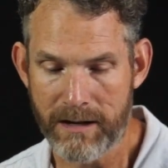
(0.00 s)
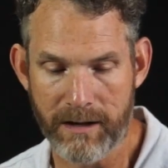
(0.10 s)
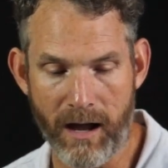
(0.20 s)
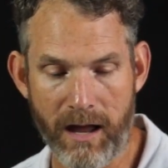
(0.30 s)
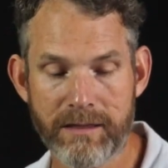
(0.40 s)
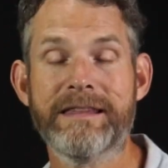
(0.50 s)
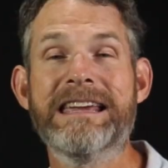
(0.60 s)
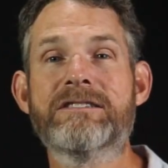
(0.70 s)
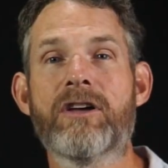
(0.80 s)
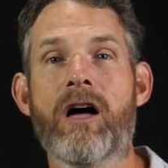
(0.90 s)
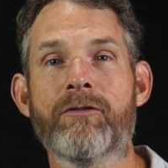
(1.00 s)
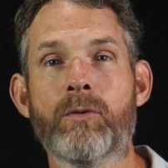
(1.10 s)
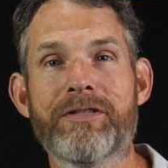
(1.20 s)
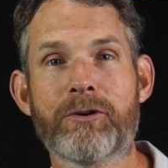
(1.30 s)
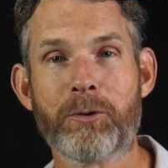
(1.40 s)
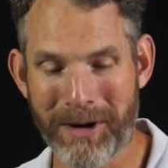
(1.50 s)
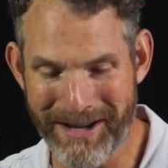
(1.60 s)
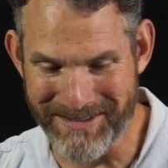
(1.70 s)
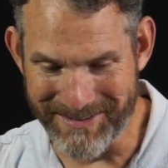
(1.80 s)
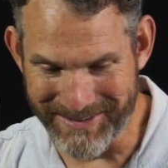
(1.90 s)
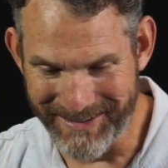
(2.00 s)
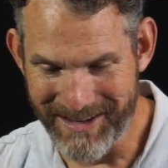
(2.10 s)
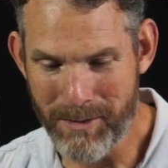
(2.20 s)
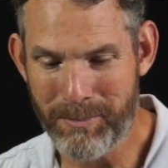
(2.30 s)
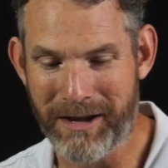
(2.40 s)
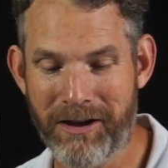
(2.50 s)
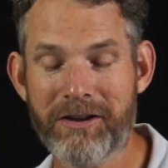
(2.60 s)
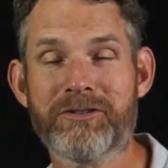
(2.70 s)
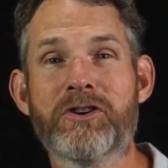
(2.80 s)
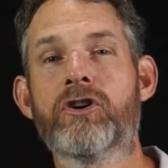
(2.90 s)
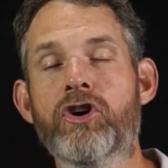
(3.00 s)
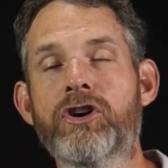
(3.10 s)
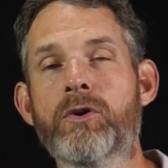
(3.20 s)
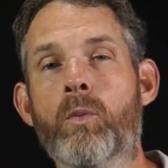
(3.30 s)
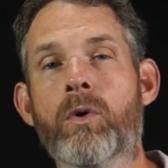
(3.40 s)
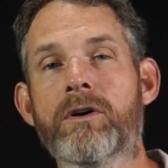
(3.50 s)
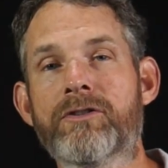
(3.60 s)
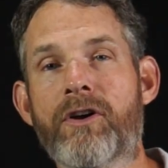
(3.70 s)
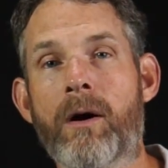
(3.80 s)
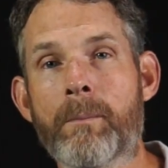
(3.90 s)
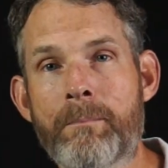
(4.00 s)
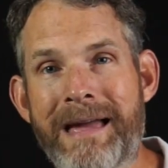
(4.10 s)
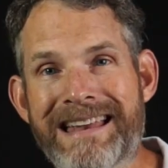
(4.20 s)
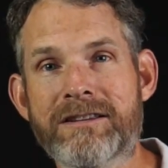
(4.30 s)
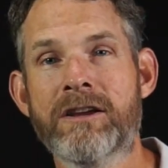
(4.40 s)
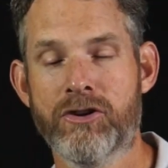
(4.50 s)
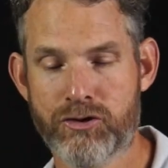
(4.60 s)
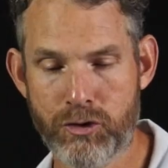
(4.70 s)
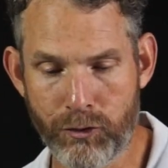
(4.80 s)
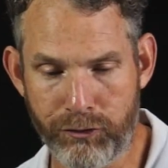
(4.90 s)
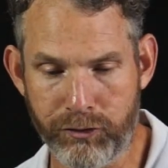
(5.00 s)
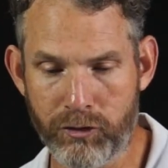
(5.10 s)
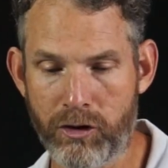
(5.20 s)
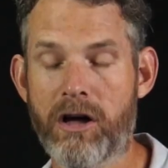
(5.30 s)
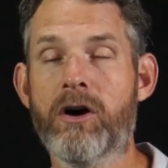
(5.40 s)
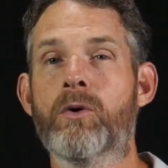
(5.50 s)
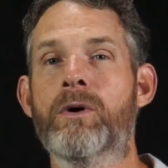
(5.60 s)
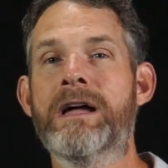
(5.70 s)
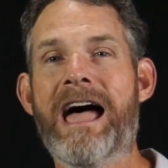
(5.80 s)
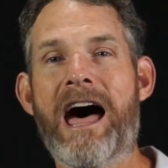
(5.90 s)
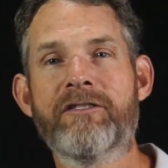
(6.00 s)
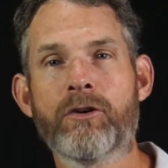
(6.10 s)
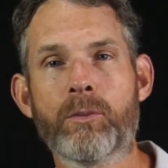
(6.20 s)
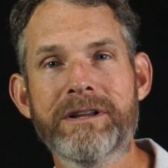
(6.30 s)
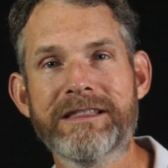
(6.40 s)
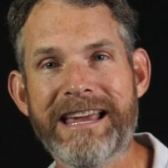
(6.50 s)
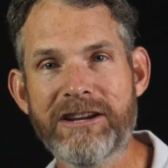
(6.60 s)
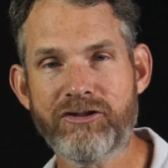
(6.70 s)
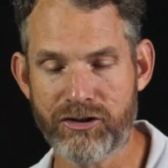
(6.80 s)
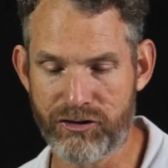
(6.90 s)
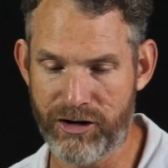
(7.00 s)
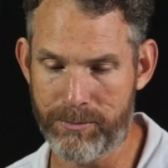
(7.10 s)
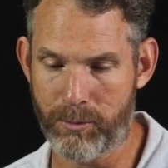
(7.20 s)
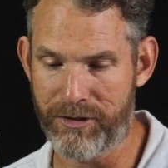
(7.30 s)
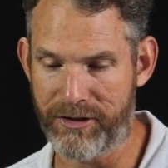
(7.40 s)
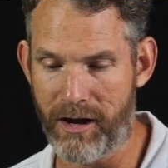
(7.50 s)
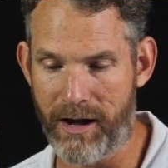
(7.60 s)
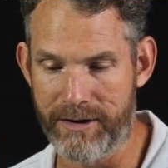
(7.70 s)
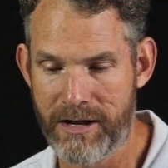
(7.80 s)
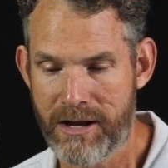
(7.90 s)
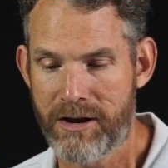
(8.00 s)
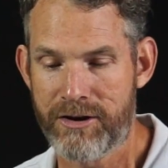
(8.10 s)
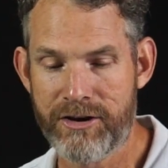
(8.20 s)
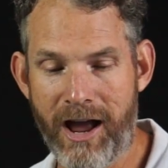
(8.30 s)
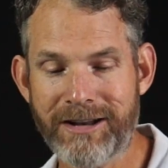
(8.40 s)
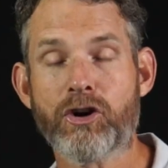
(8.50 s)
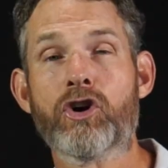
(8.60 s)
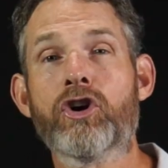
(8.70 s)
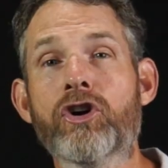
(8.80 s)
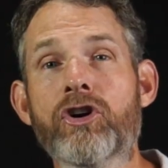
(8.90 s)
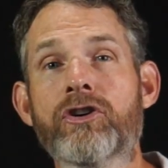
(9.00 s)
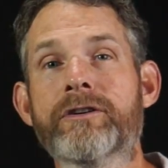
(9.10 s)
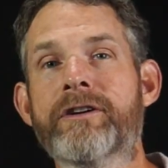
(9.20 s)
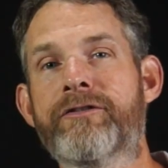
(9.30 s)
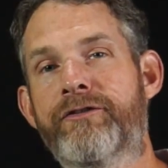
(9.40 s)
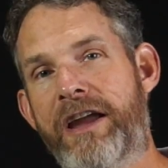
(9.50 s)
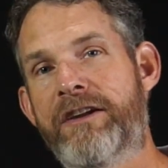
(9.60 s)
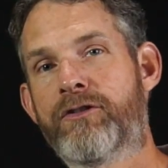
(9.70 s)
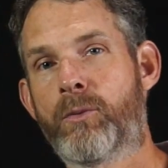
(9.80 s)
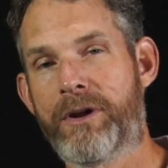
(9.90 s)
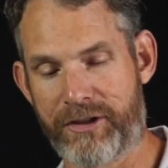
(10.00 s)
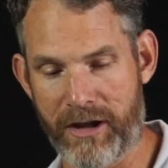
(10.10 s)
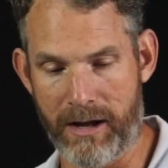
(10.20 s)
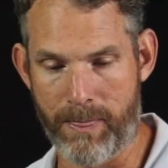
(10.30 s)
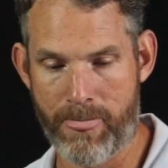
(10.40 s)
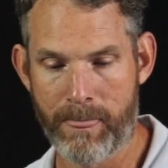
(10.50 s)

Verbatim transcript: God leads off with grace because good works are meant to flow out of a relationship with God, not earn favor with God.